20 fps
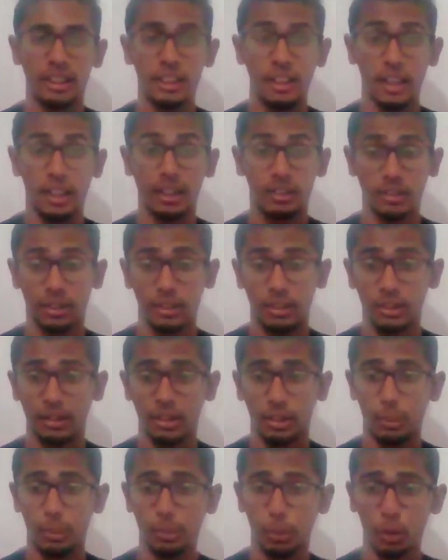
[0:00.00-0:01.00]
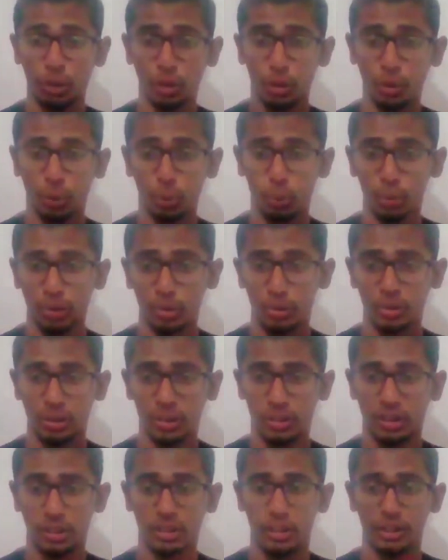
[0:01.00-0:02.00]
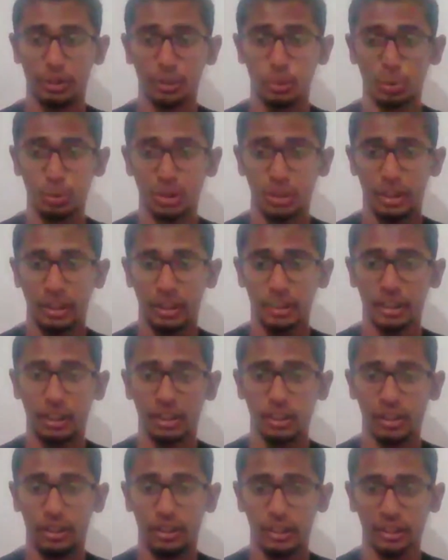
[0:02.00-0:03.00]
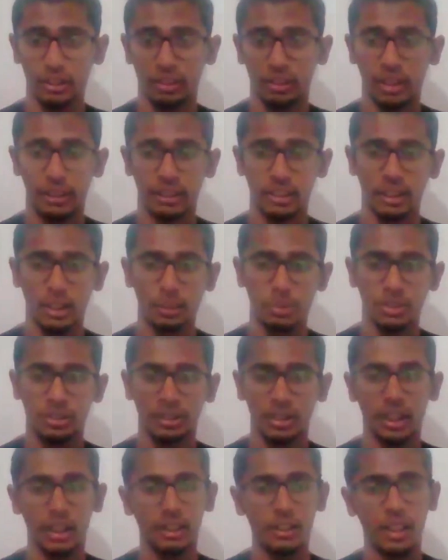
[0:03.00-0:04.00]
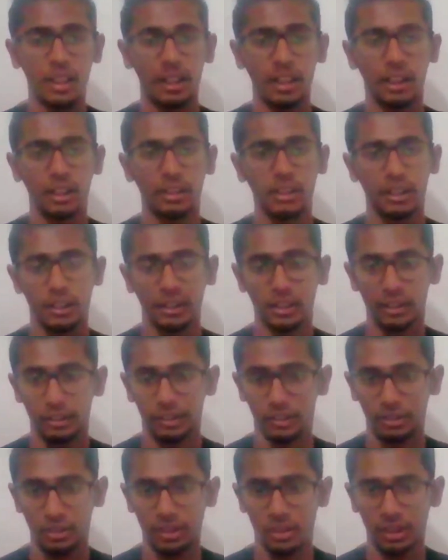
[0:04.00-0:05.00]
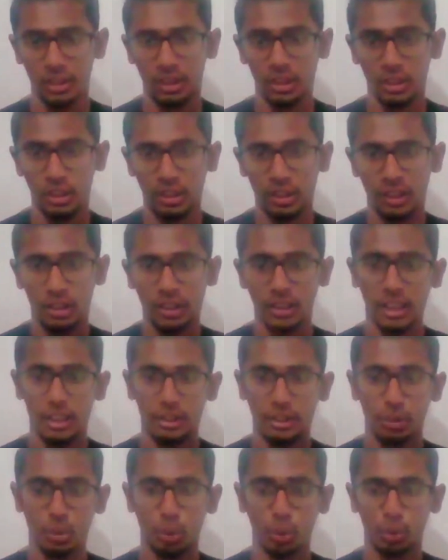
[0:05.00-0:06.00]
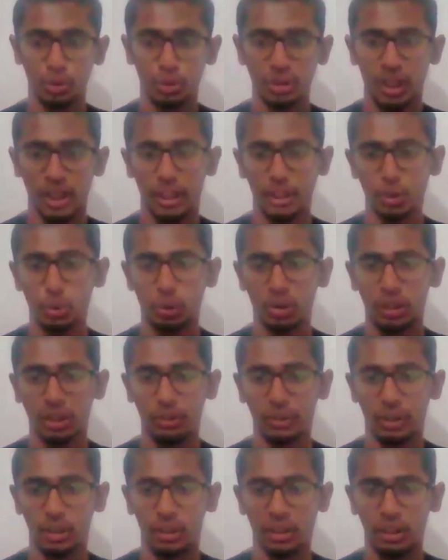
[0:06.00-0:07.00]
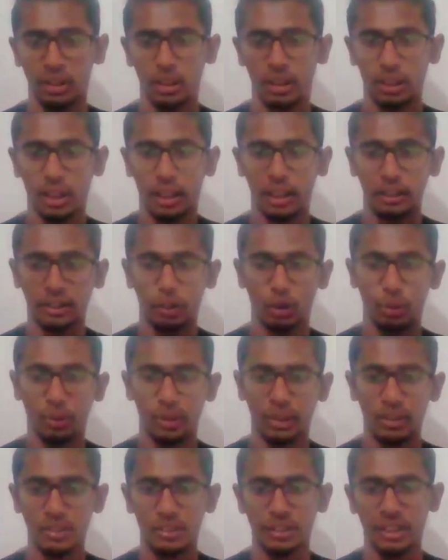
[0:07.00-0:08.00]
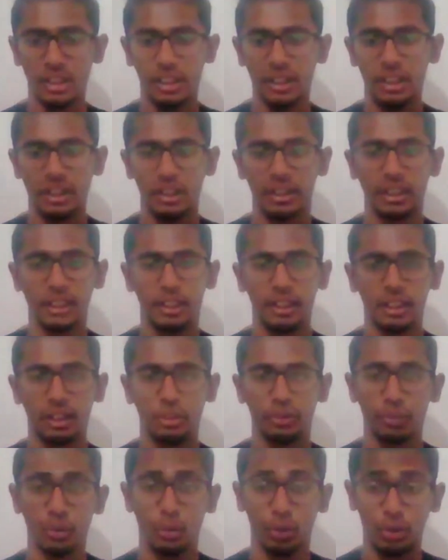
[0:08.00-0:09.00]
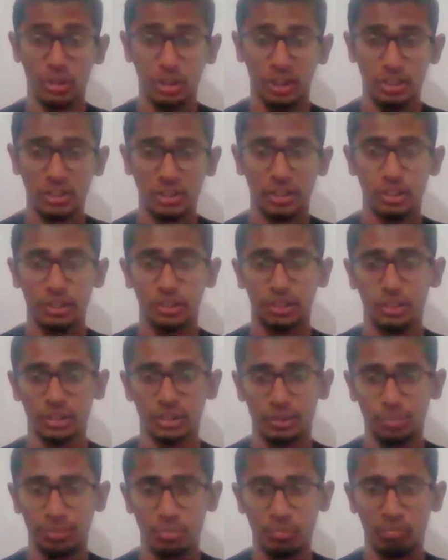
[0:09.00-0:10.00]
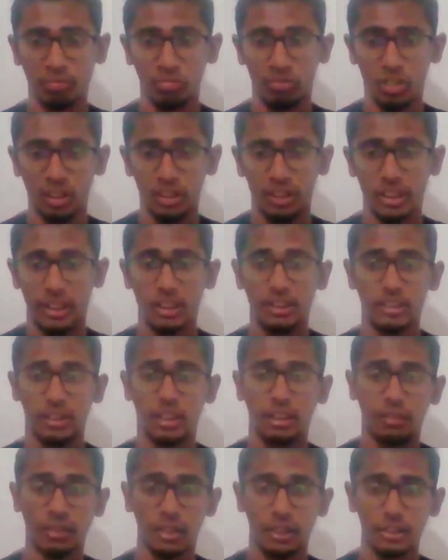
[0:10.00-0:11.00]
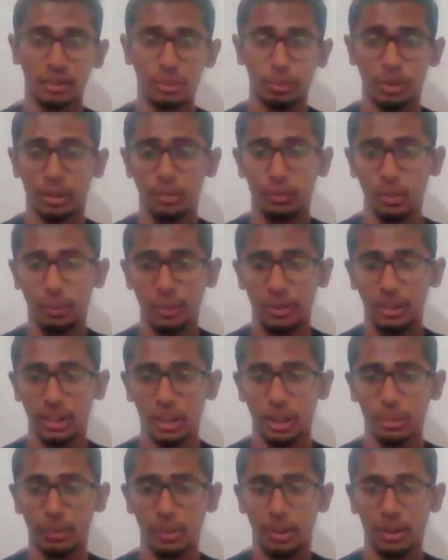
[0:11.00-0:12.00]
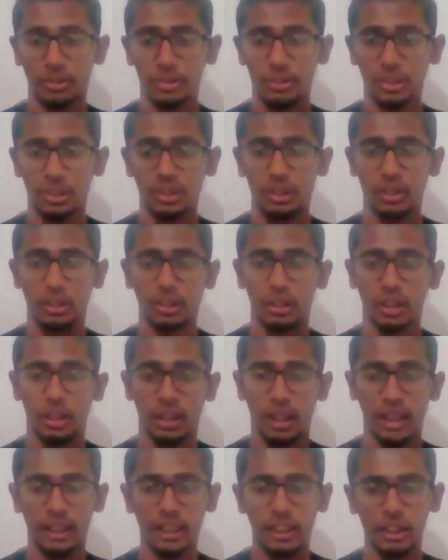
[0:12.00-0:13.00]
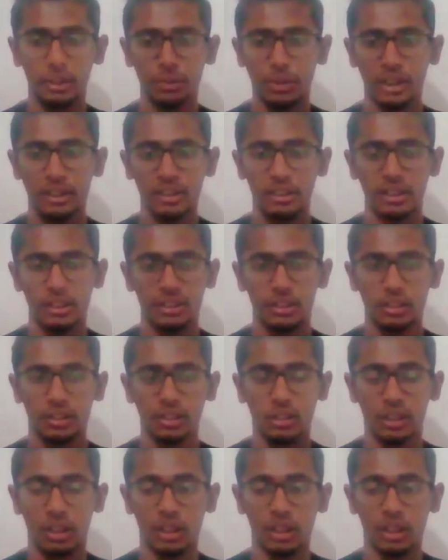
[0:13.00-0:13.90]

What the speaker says: He has held important roles such as head coach and technical director at clubs in Canada and England. He has coached at youth level at Coventry City in England for 6 years. He has advised Minerva Punjab FC in their I-League winning season.